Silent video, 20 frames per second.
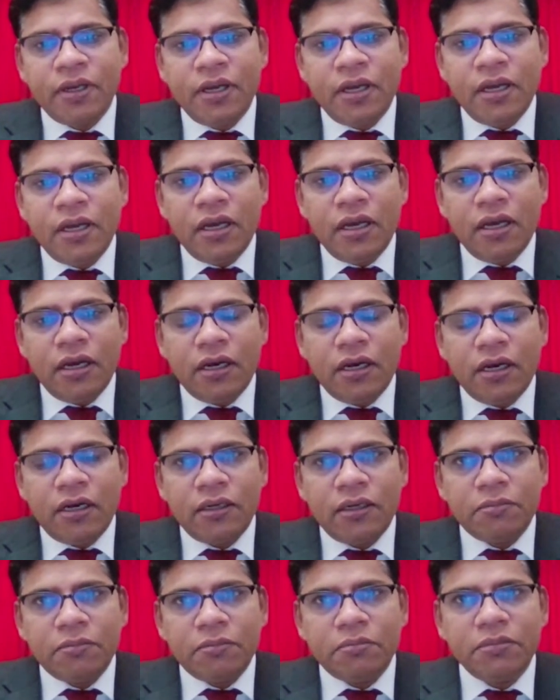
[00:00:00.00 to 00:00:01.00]

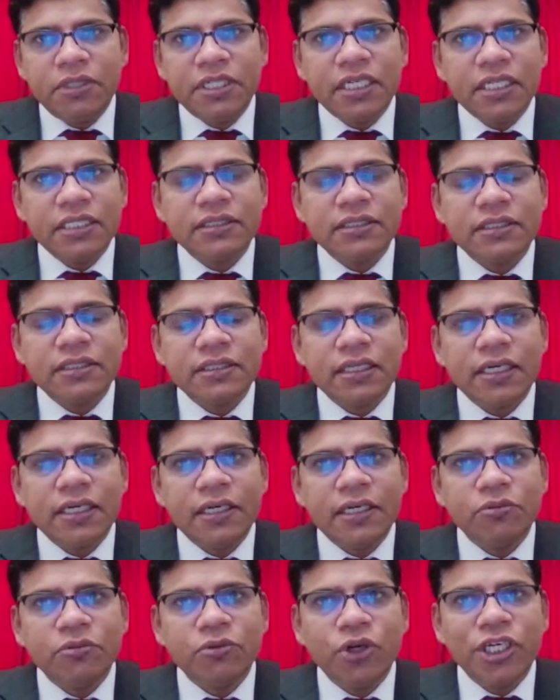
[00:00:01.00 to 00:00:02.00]
Because
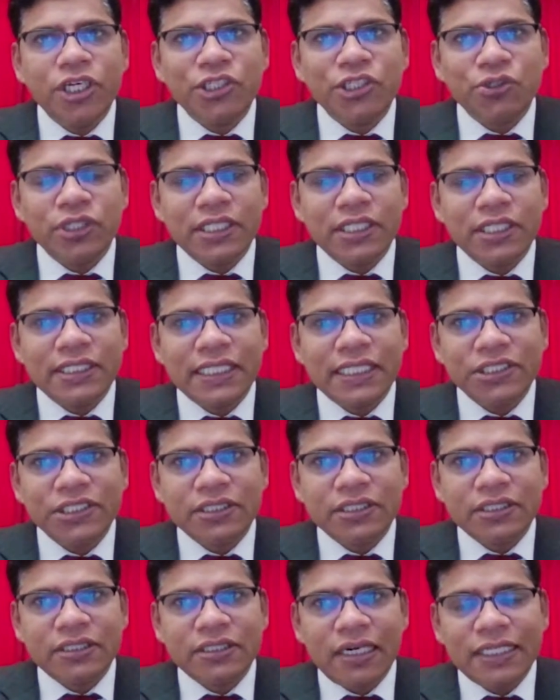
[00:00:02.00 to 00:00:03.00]
going through the sanctions
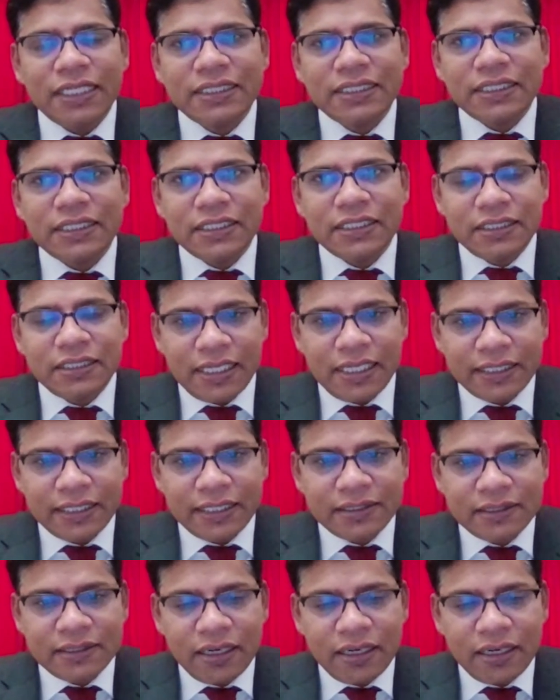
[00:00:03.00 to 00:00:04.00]
list in the
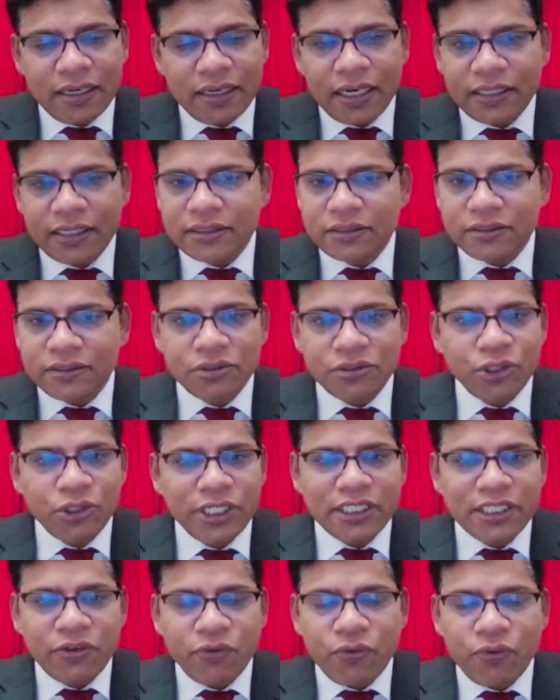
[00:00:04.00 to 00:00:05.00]
Excel and doing
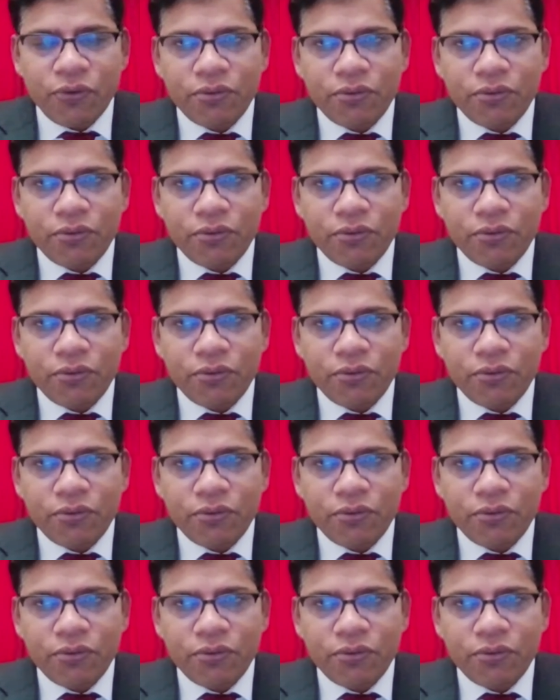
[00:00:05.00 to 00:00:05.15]
the